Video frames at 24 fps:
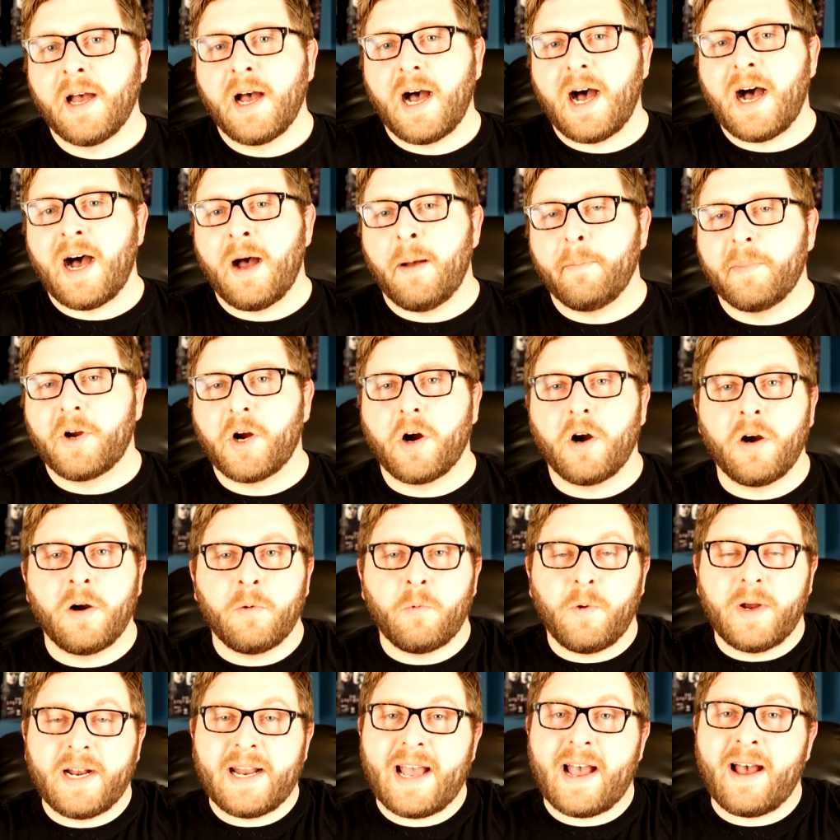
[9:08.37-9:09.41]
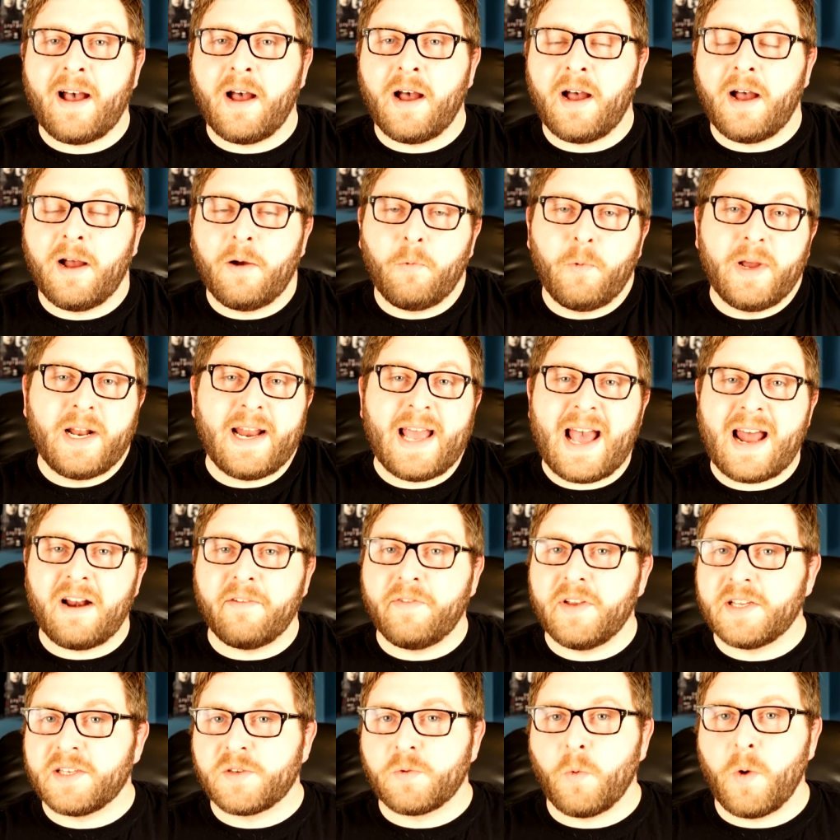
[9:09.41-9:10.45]
Kurt went out
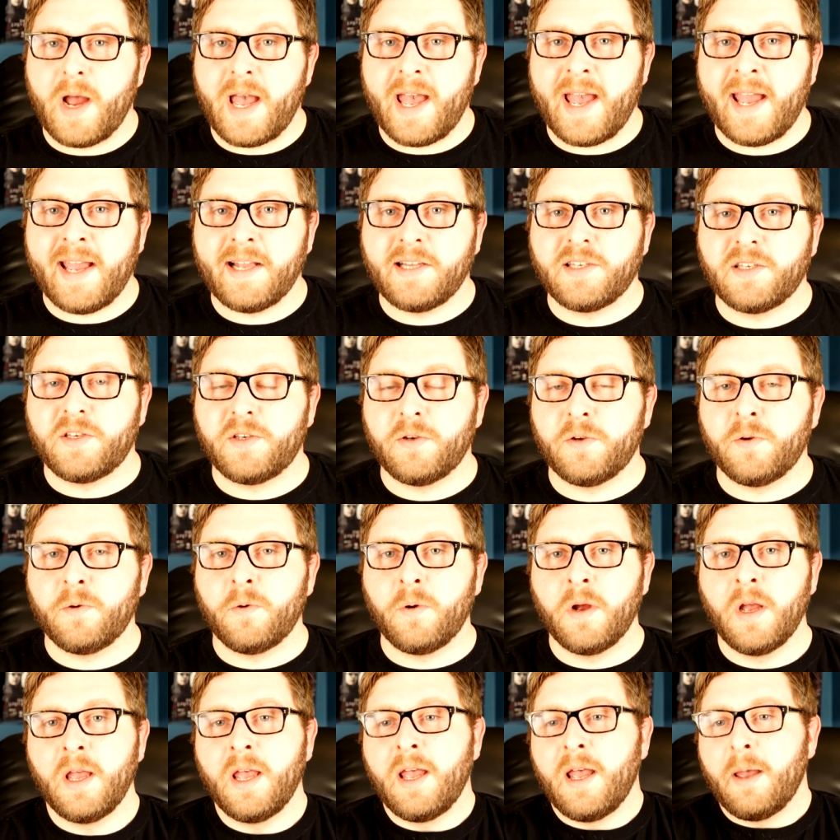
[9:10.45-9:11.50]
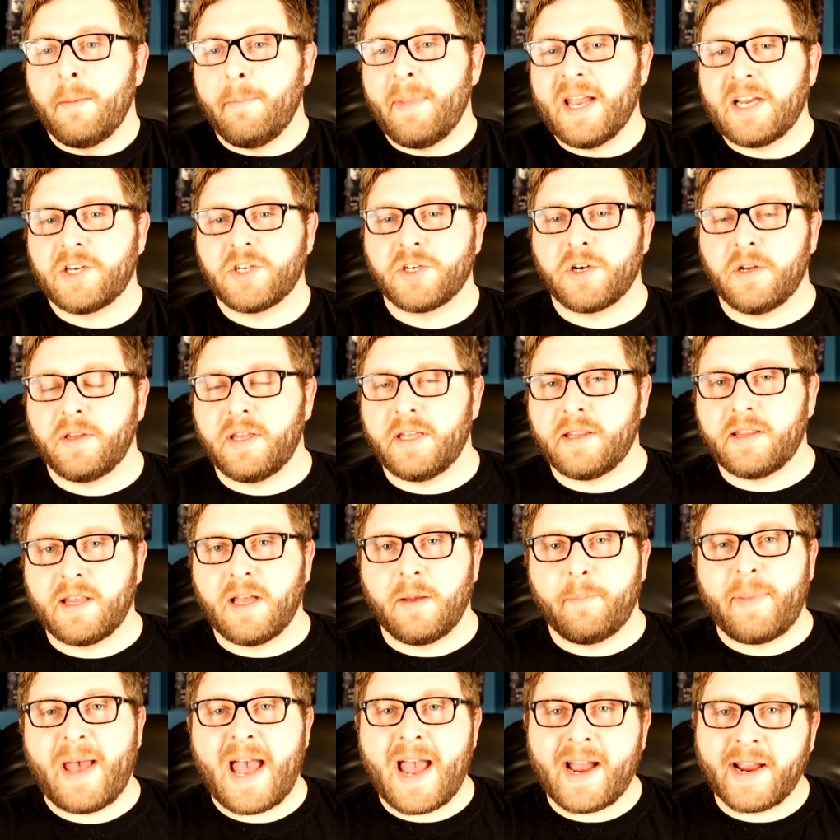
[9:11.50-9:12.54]
of his way to make sure that
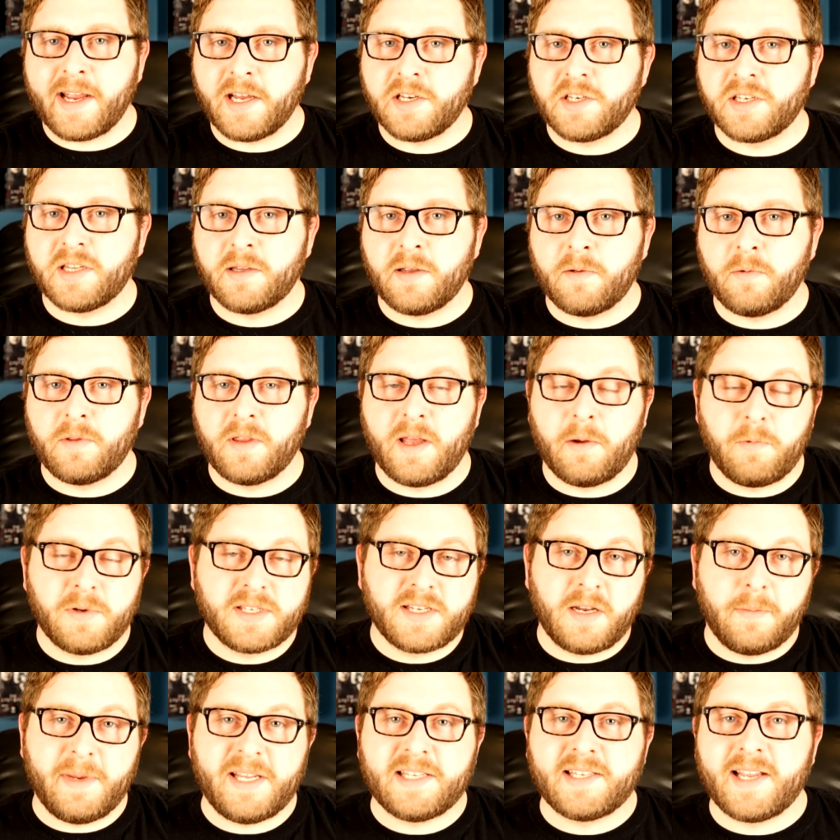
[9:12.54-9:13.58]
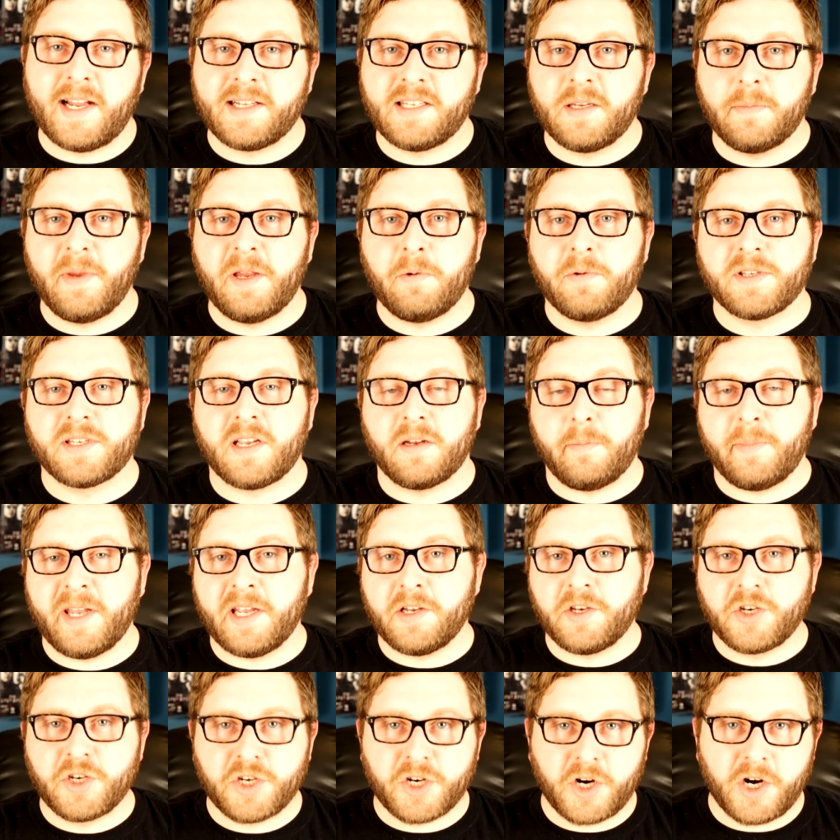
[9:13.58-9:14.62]
the package that was going to be sent to me was going to be
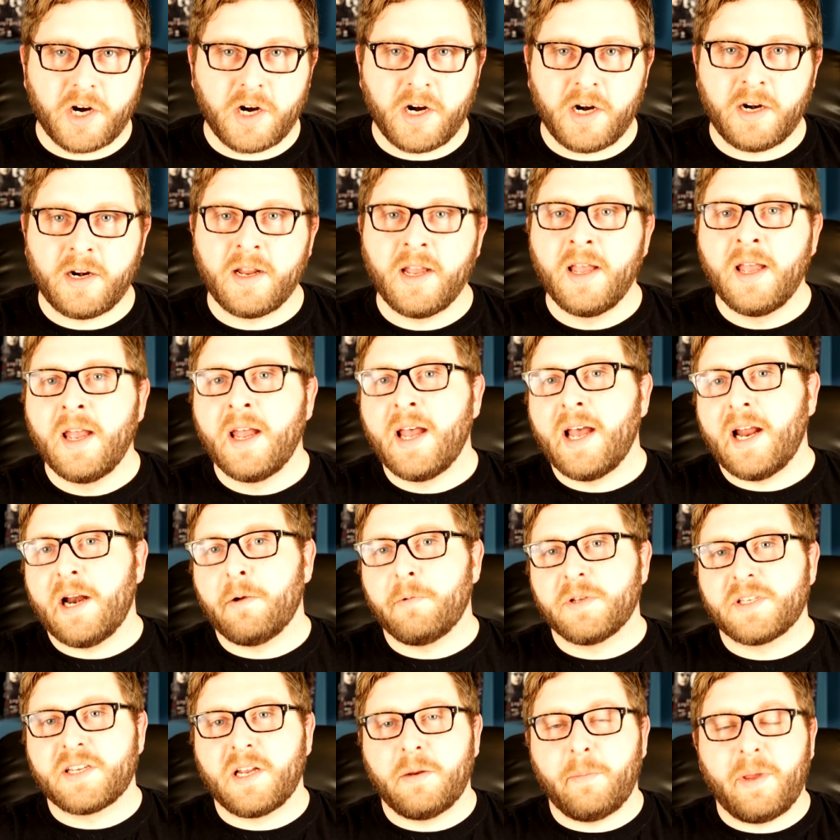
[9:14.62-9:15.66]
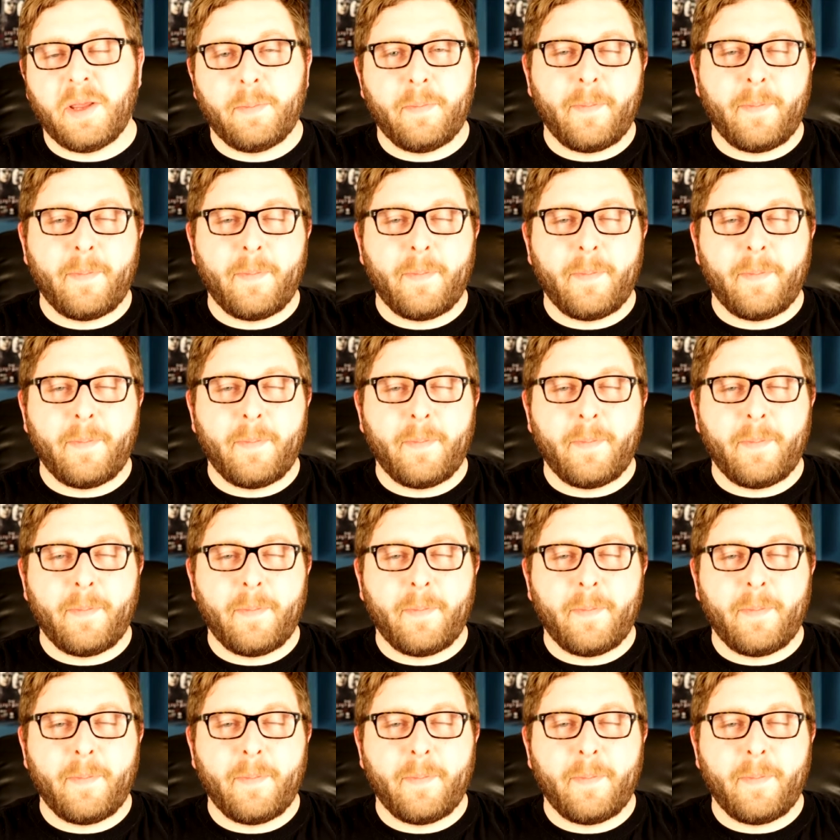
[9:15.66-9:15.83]
insured and was going to be